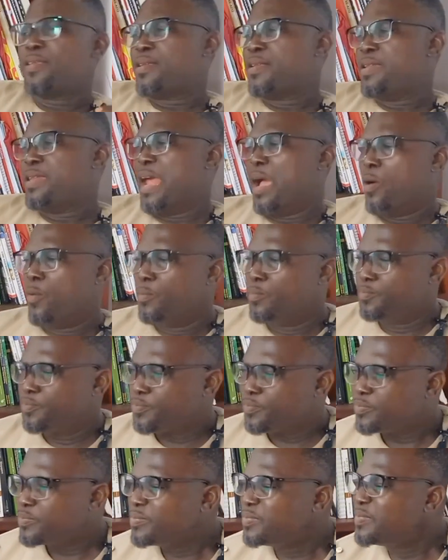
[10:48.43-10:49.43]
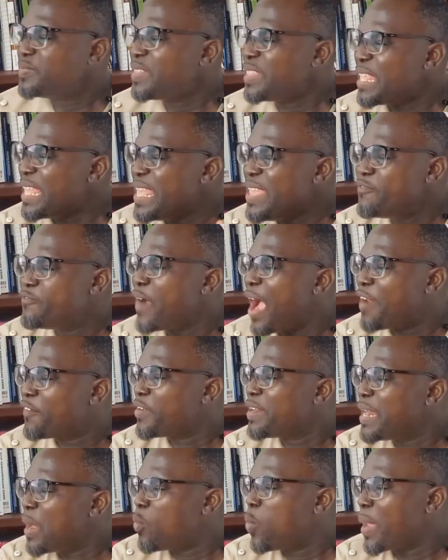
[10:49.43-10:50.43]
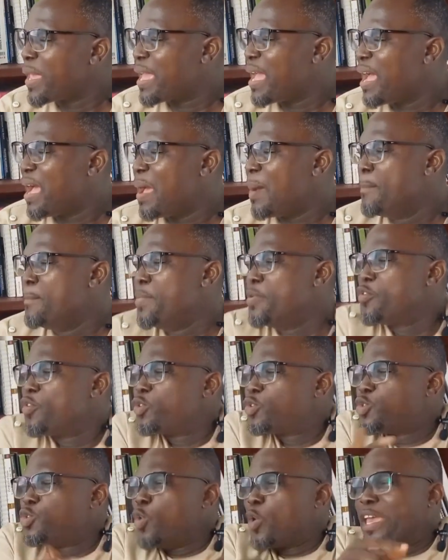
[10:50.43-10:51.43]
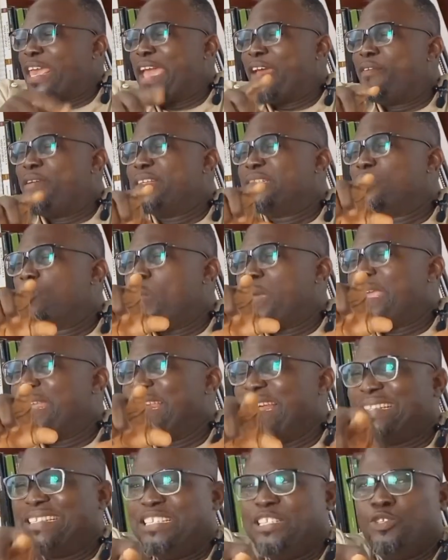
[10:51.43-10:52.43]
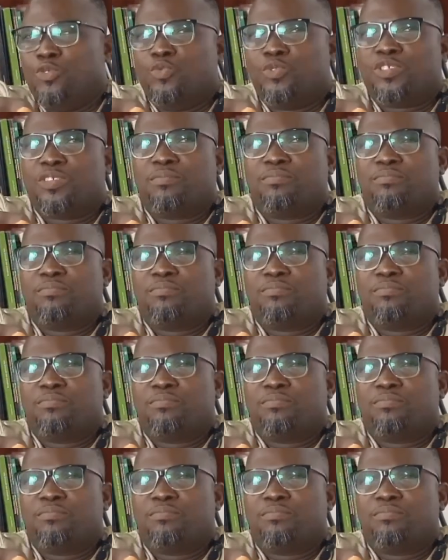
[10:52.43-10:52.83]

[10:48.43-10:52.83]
Now, if another worker mirrors your current working attitude